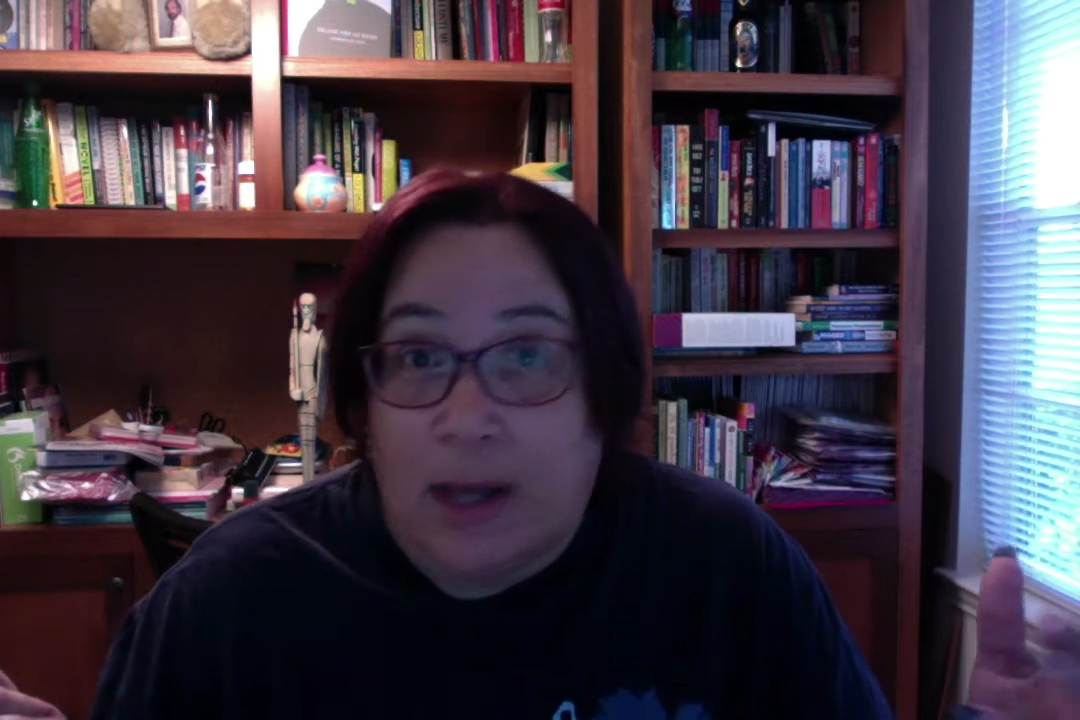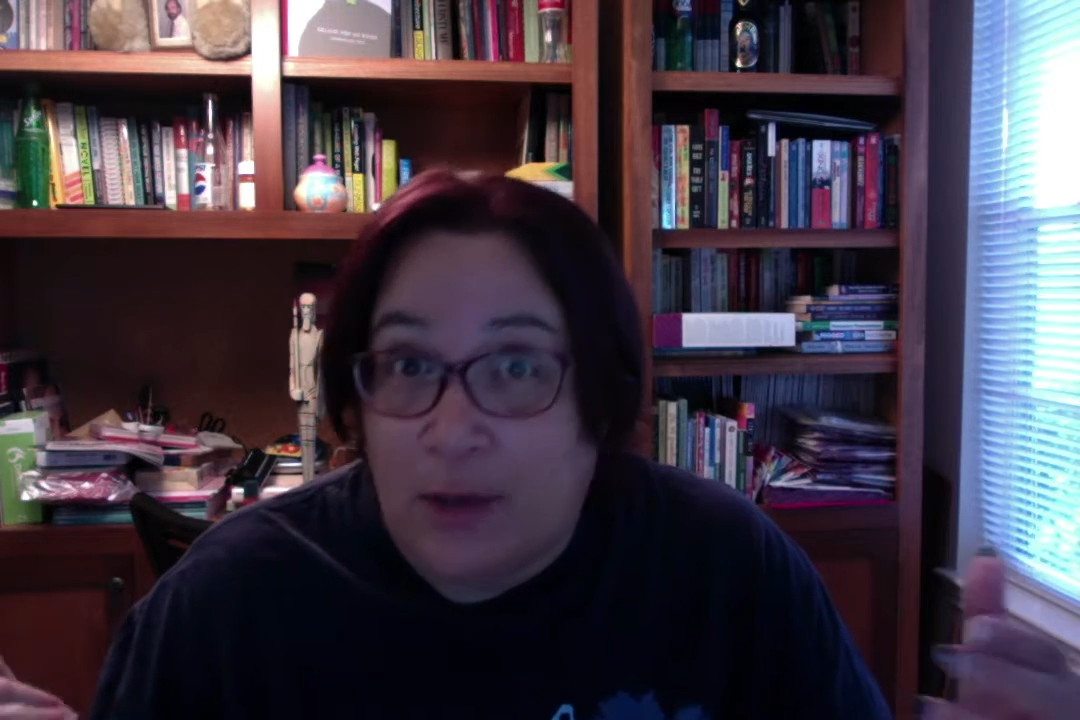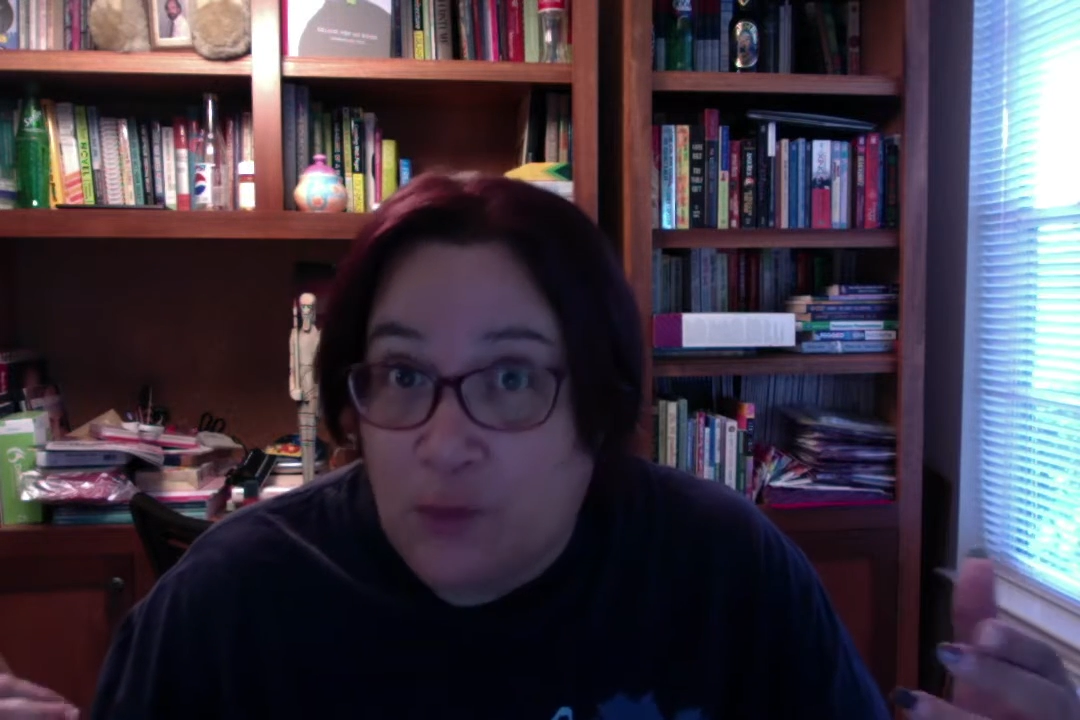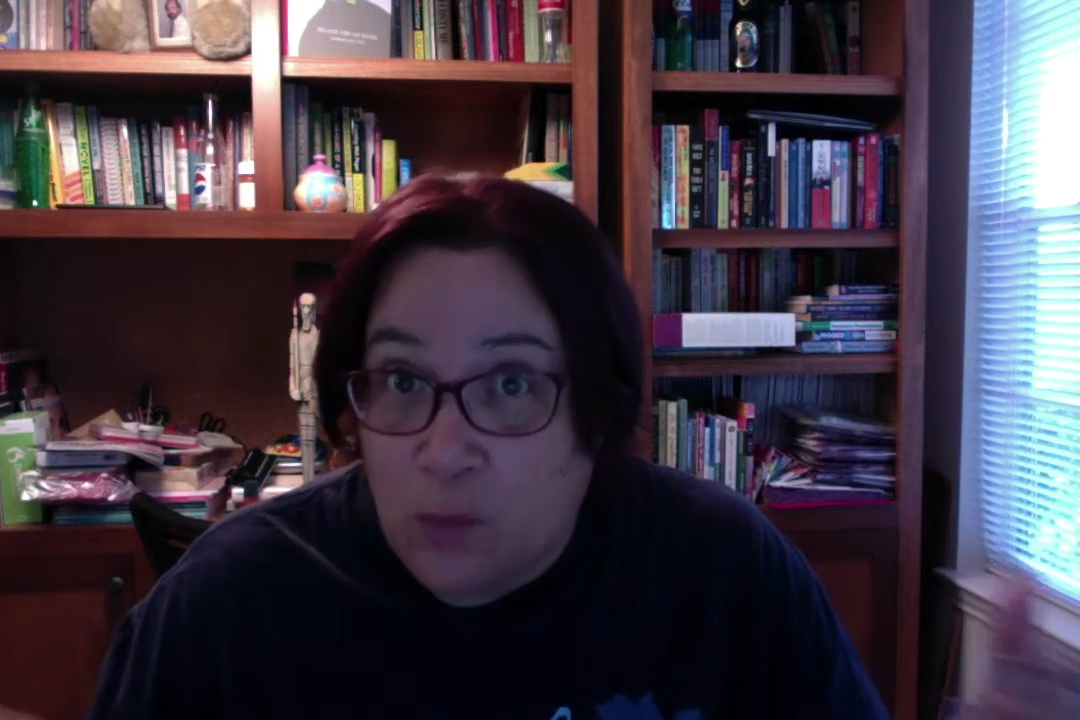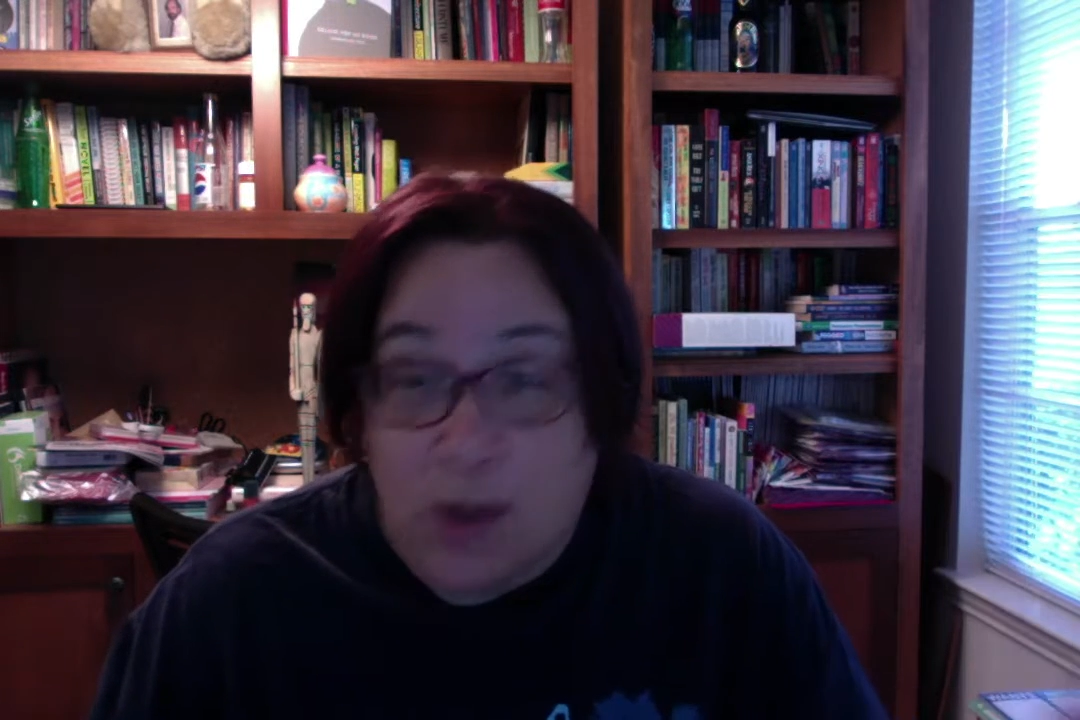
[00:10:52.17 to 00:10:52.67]

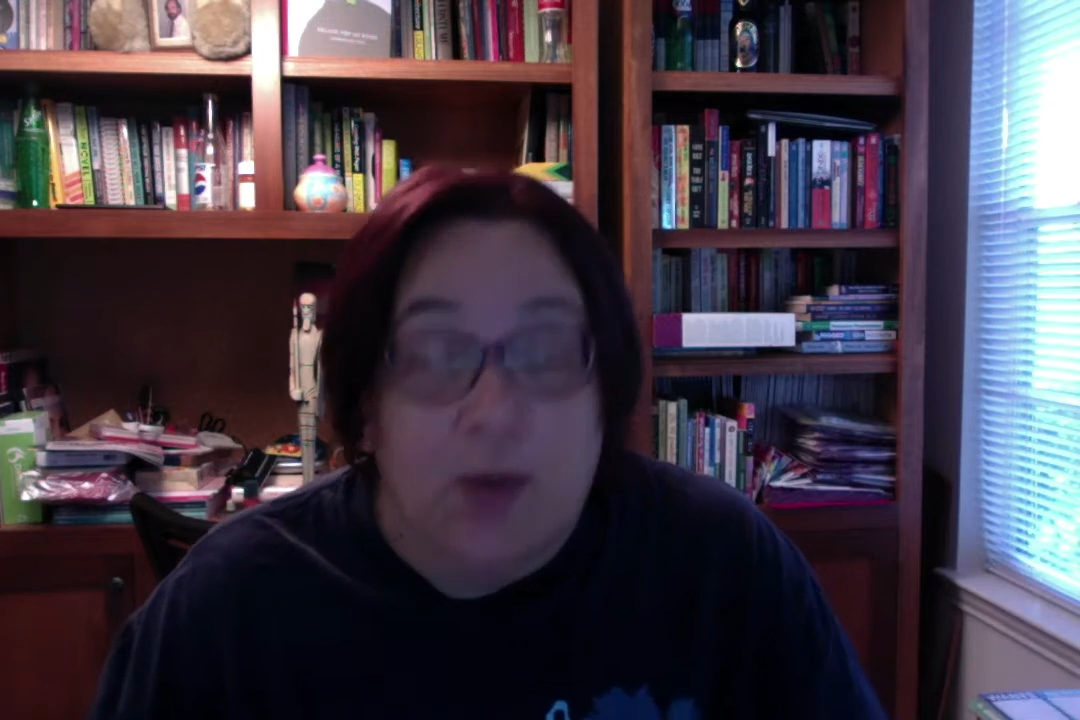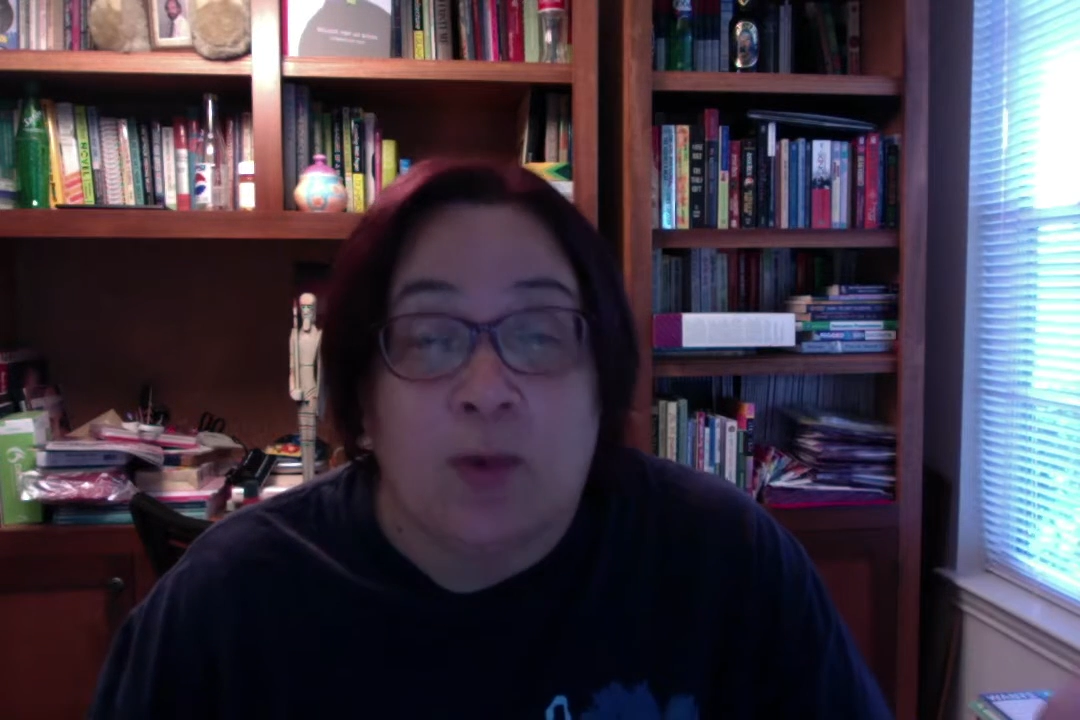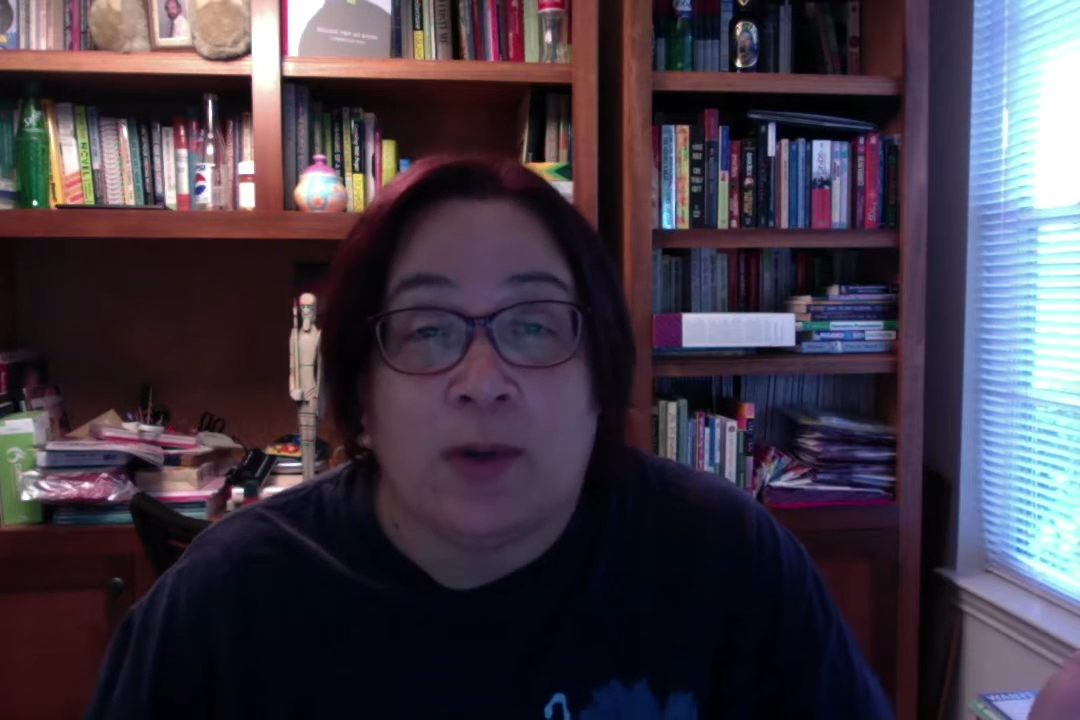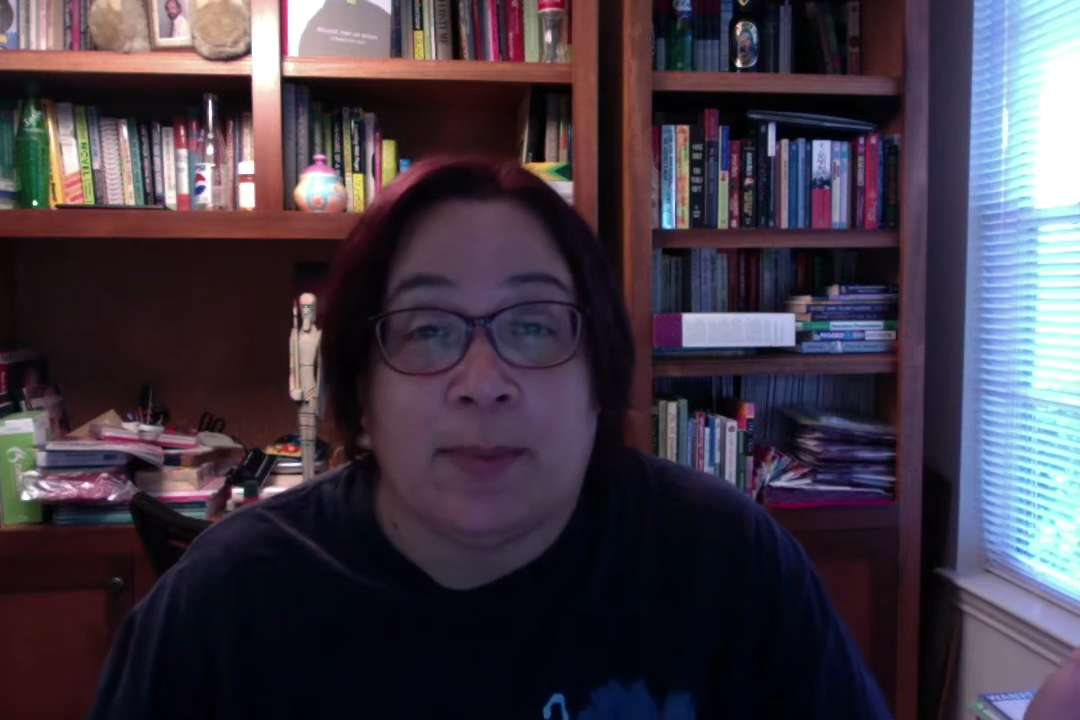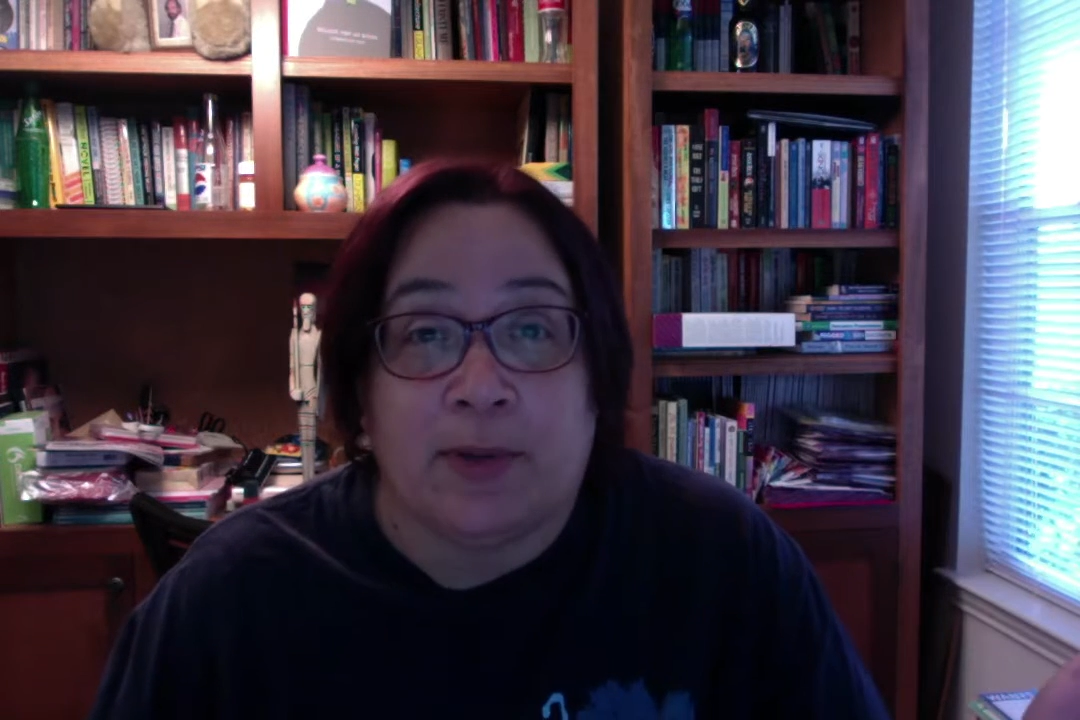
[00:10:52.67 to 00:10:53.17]
and you want to wear